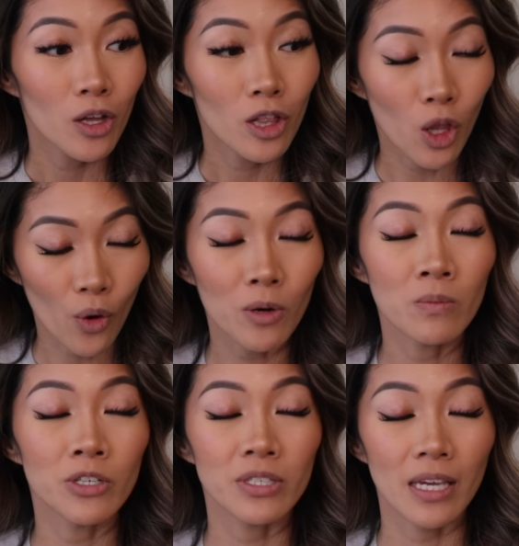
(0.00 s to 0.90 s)
Laura
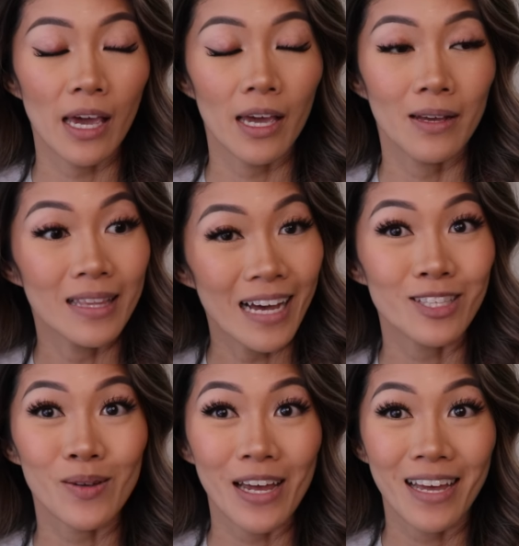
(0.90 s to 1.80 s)
Mercier.
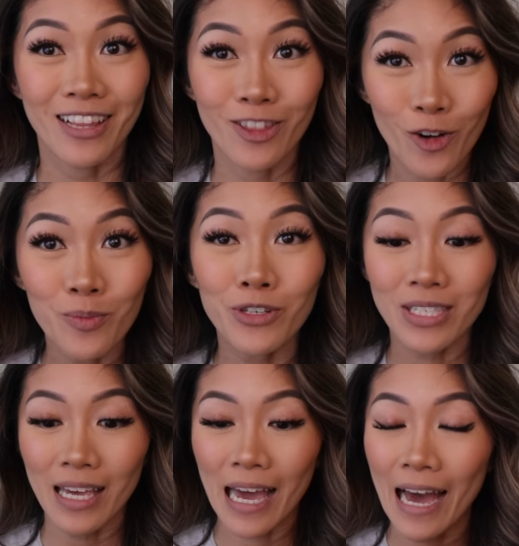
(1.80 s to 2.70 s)
That's right, Laura
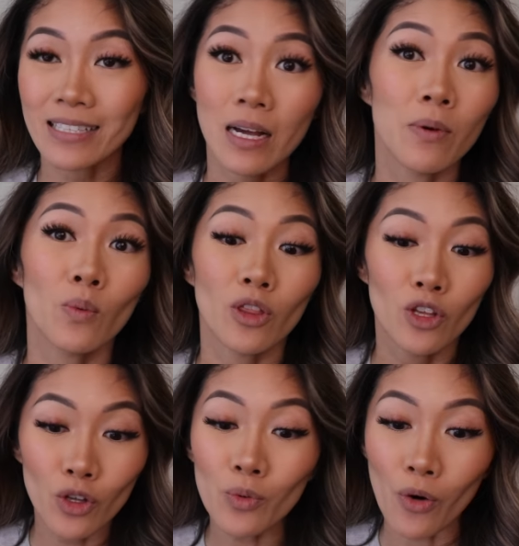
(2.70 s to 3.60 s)
Mercier has come out with
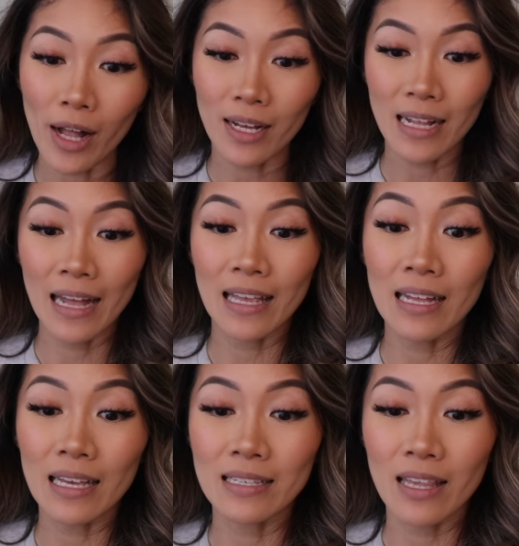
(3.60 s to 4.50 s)
a new product and
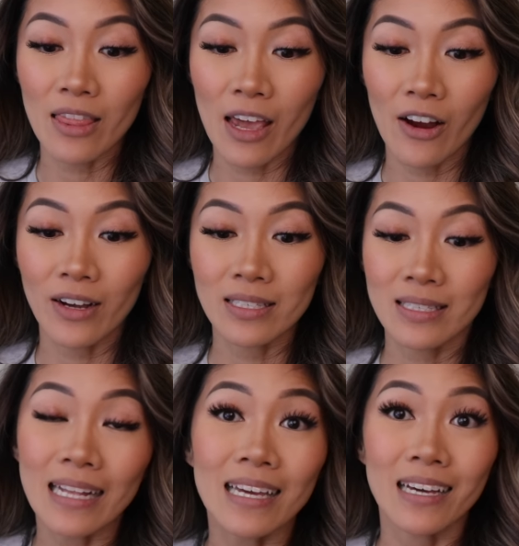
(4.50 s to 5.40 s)
it is their
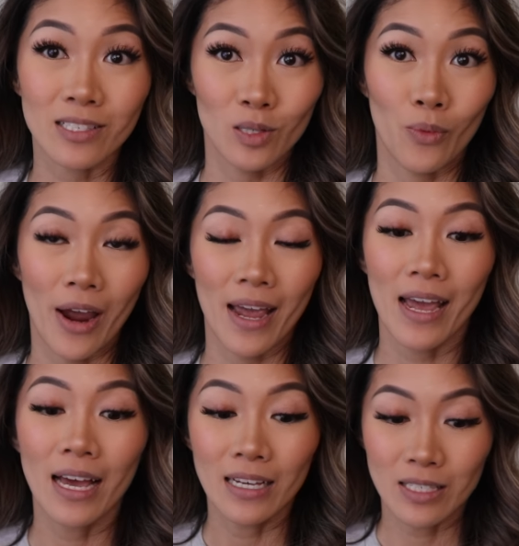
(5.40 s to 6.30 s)
setting
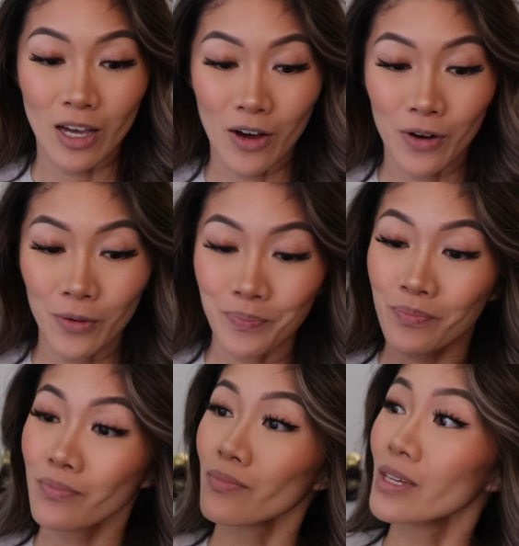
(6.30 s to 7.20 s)
spray. So
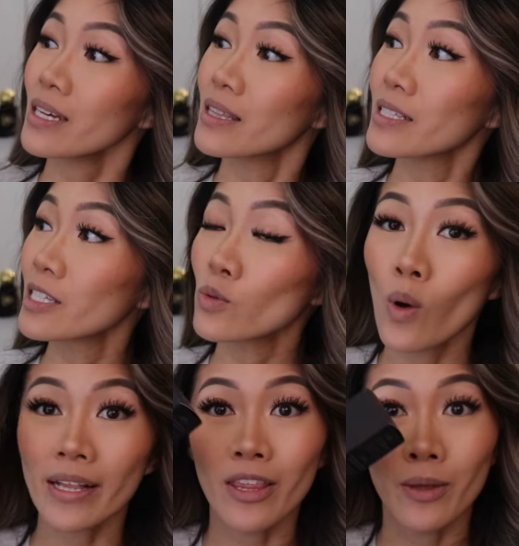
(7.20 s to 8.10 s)
this is
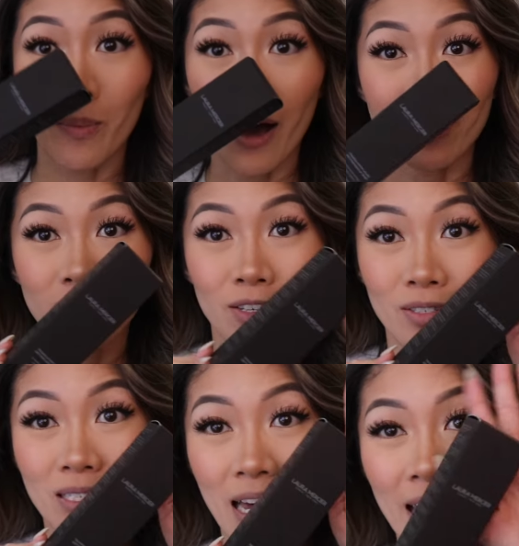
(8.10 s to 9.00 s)
what the box
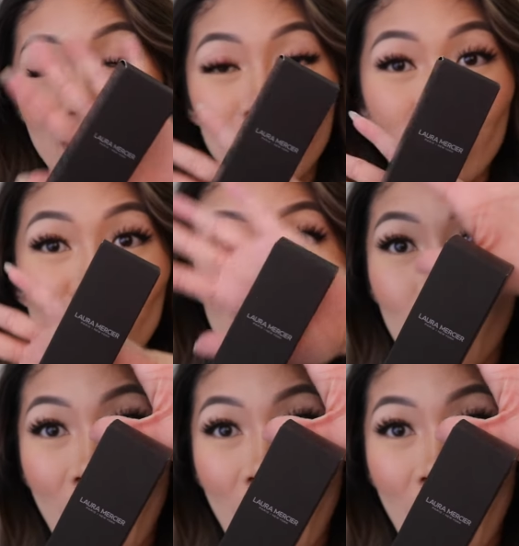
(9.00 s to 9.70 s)
looks like, you know, just the